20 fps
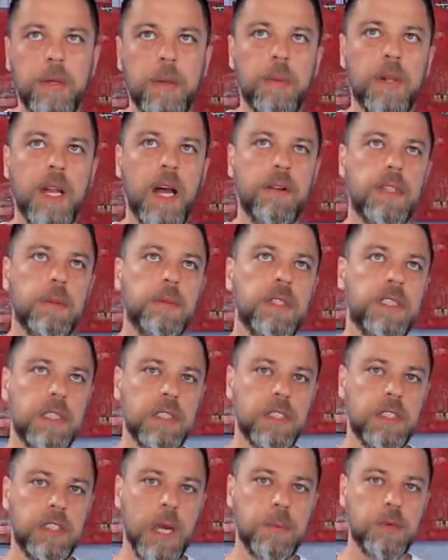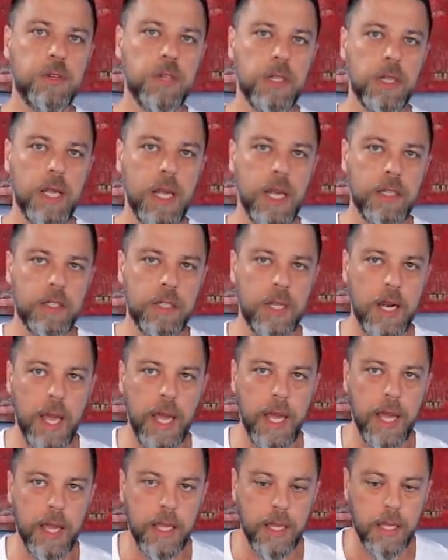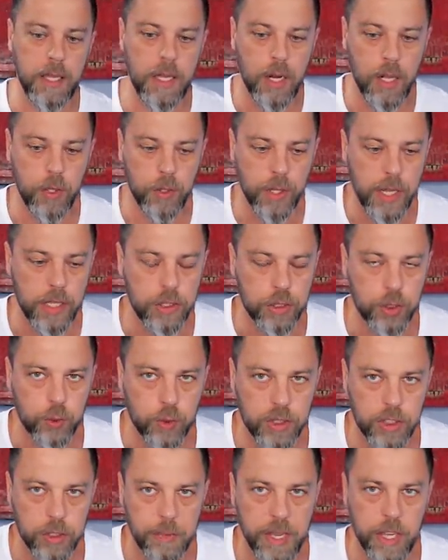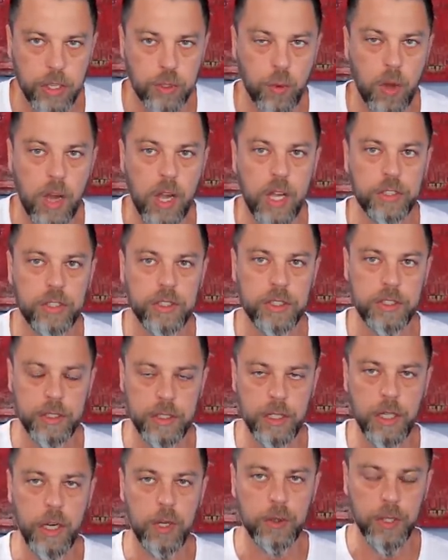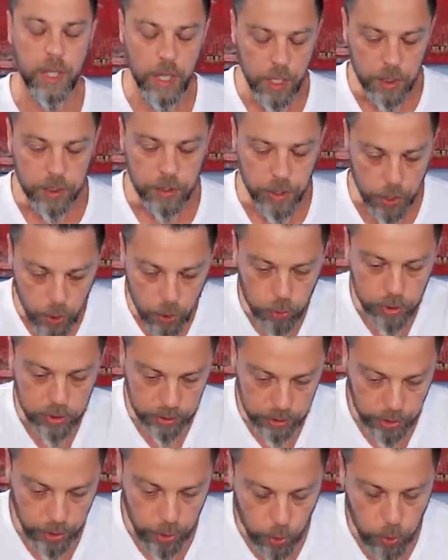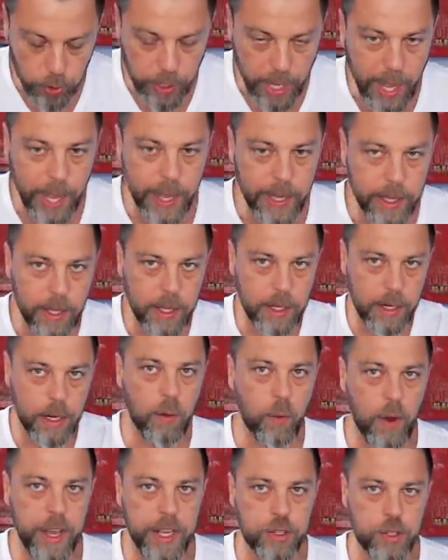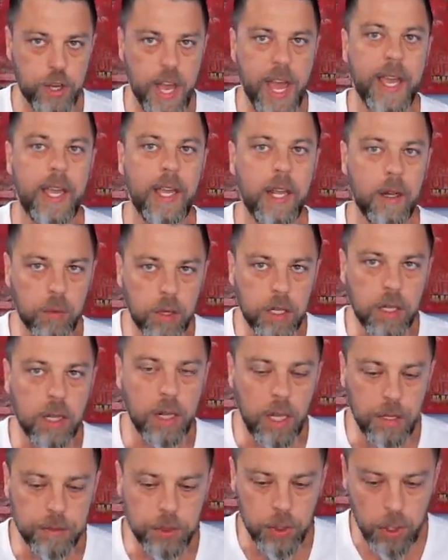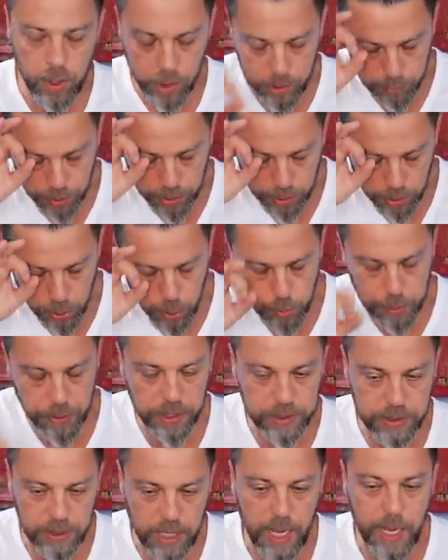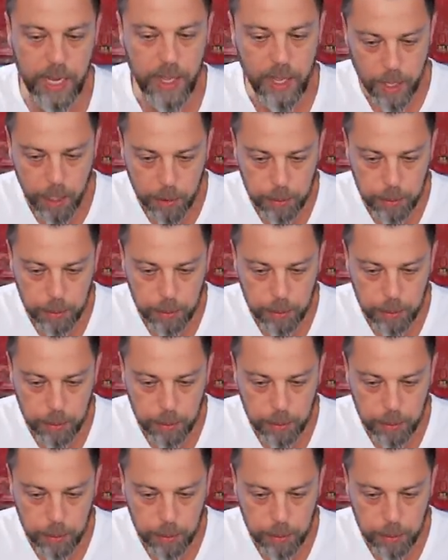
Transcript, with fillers: of people have the misconception that today, you know, you get a Swiss made watch, it's, you know, the old the old guy in a white jacket with gloves on with a loop in his eye